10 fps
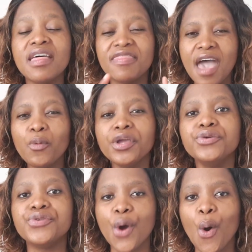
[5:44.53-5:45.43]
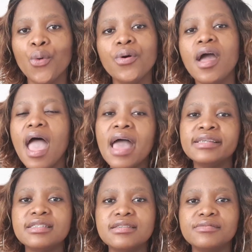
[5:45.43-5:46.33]
That way you know,
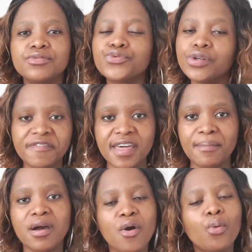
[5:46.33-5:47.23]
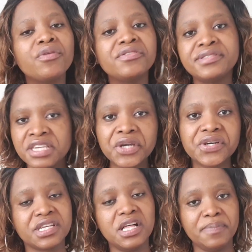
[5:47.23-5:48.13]
and rule of thumb, with a C
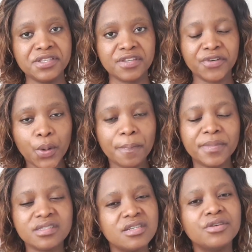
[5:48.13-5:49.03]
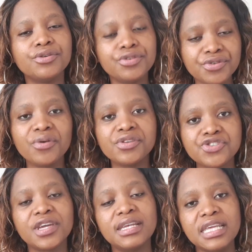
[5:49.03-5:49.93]
critical piece of equipment, you know
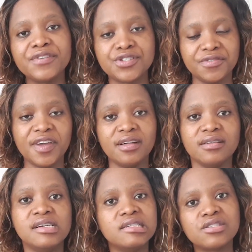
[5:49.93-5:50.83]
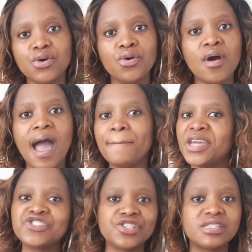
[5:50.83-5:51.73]
that you can leave it to fail. So I
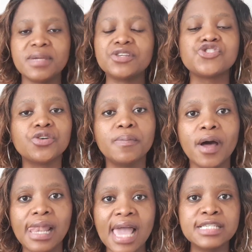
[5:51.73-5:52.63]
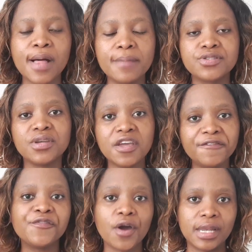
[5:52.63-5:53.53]
mentioned, I made a joke about light bulbs. So
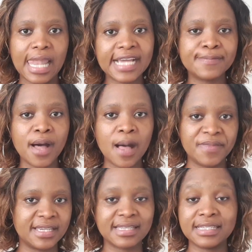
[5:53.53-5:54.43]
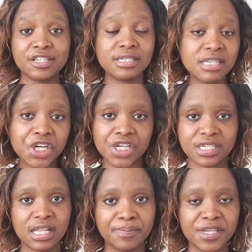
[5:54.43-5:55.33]
if you've got a light bulb that is under a C
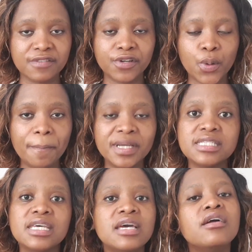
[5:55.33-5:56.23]
critical piece of equipment,